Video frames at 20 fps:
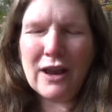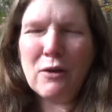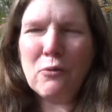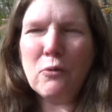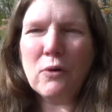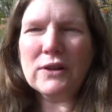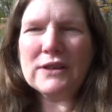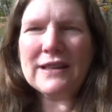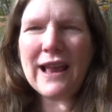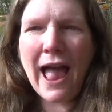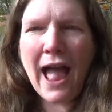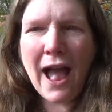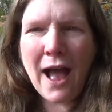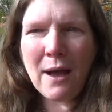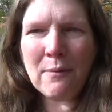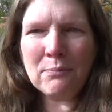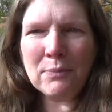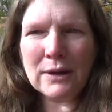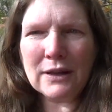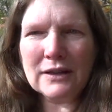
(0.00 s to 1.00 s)
What's
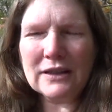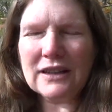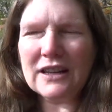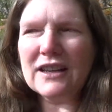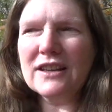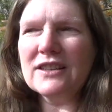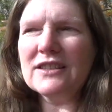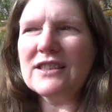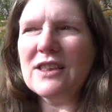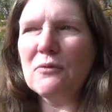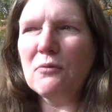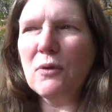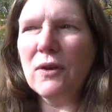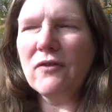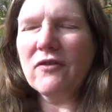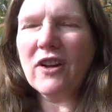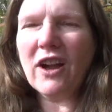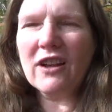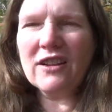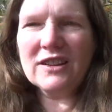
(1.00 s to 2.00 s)
happened is that
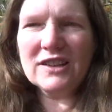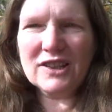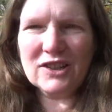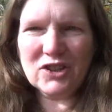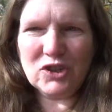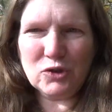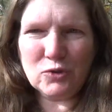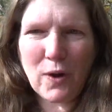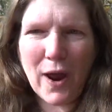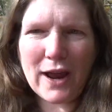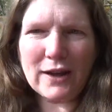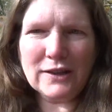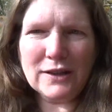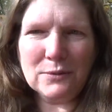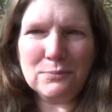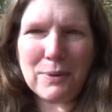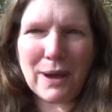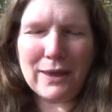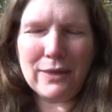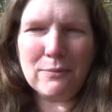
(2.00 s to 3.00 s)
we've gotten distracted by